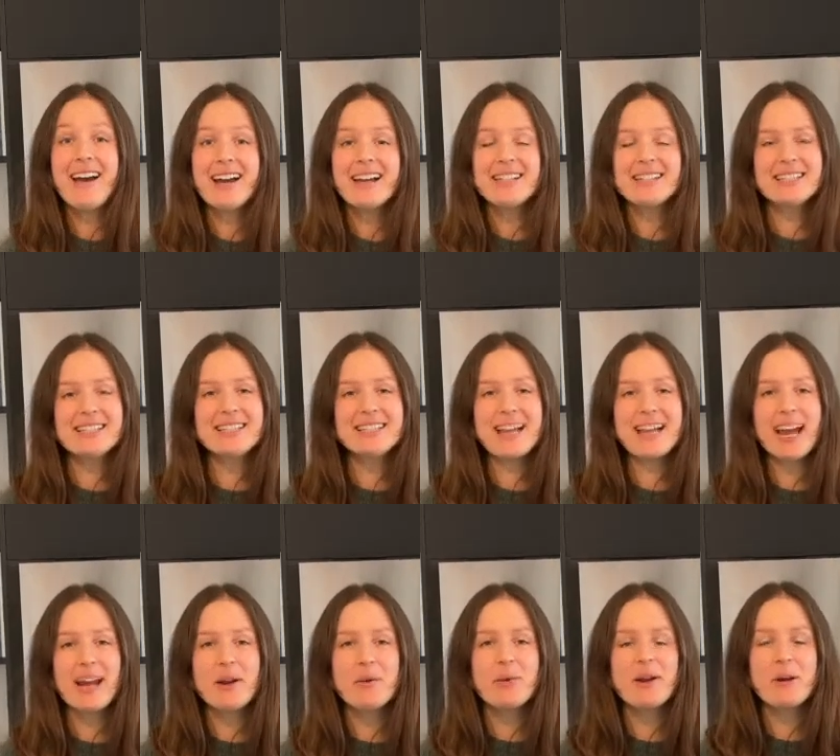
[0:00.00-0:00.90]

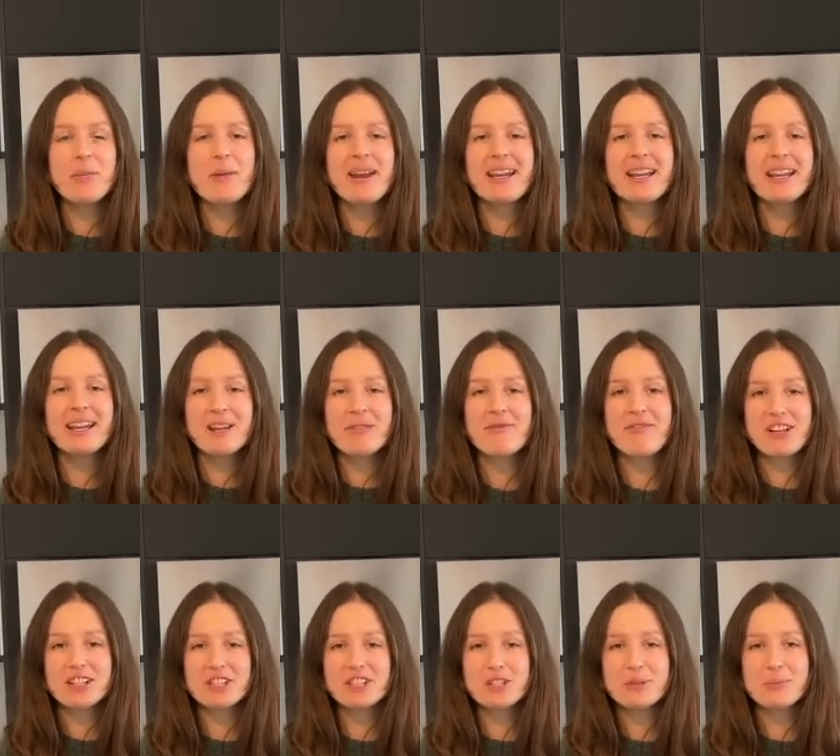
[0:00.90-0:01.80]
today we are making a
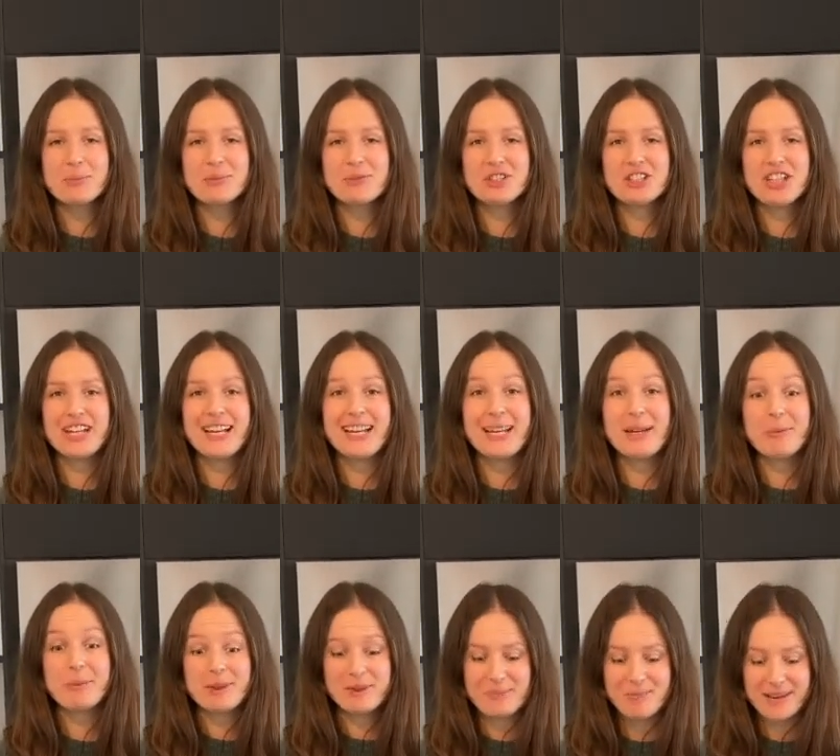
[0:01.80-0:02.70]
vegetable chili
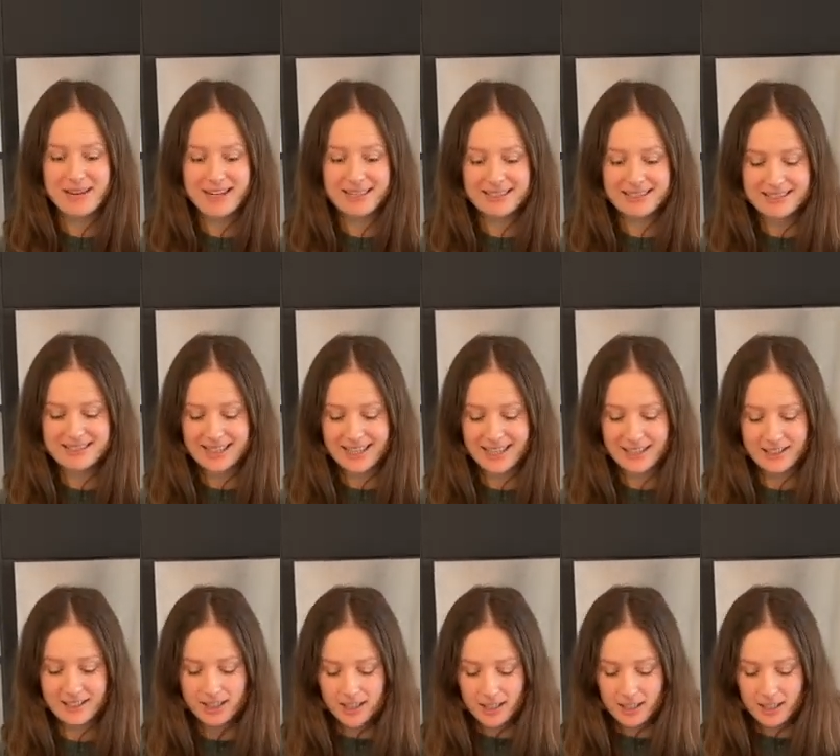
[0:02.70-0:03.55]
with beans in.